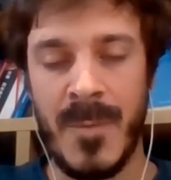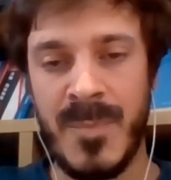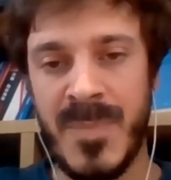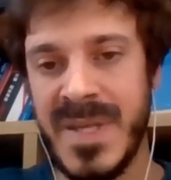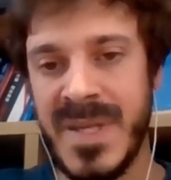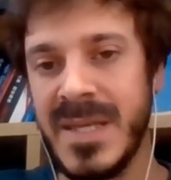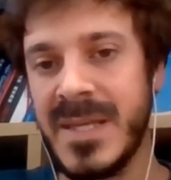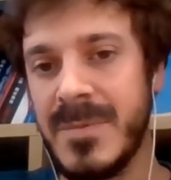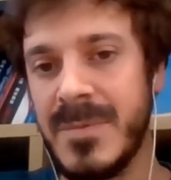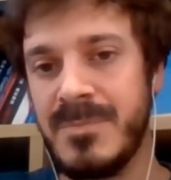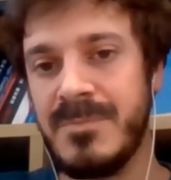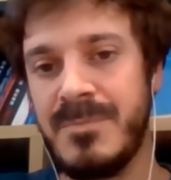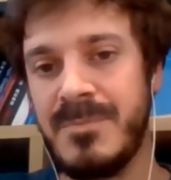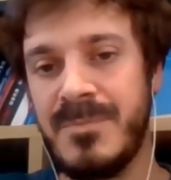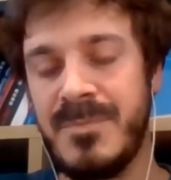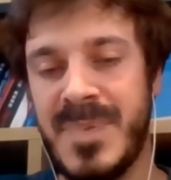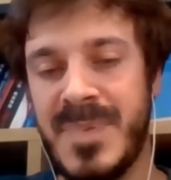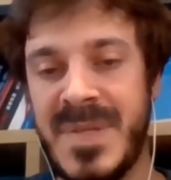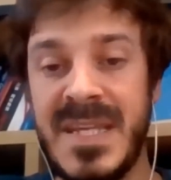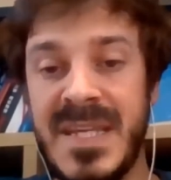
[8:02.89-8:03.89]
big
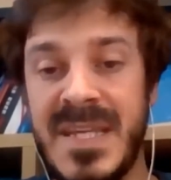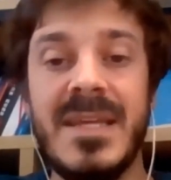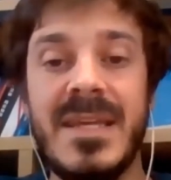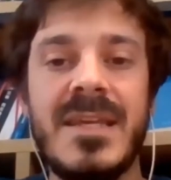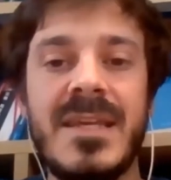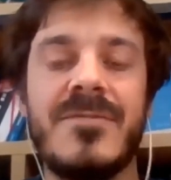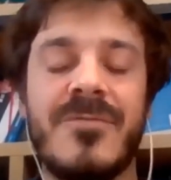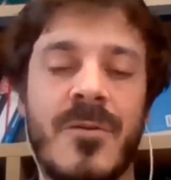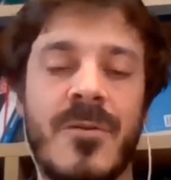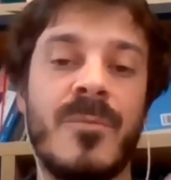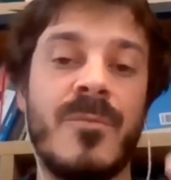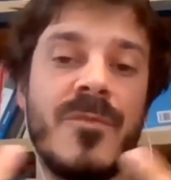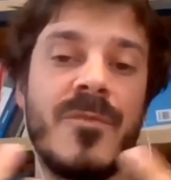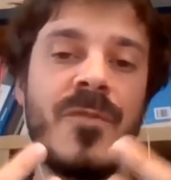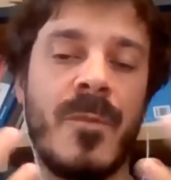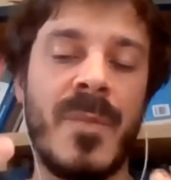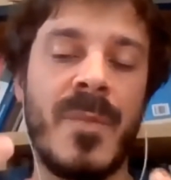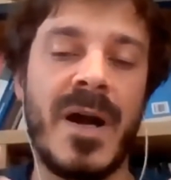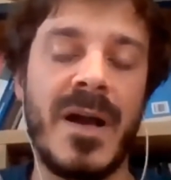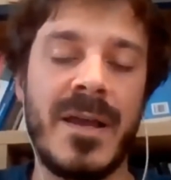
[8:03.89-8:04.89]
PE for
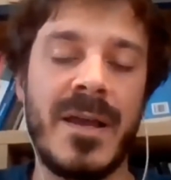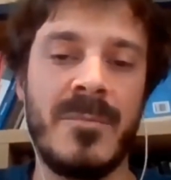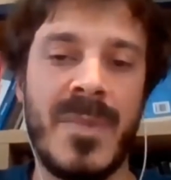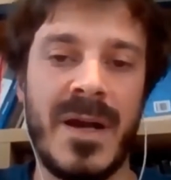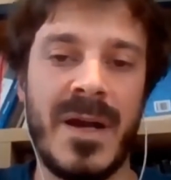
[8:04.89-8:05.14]
my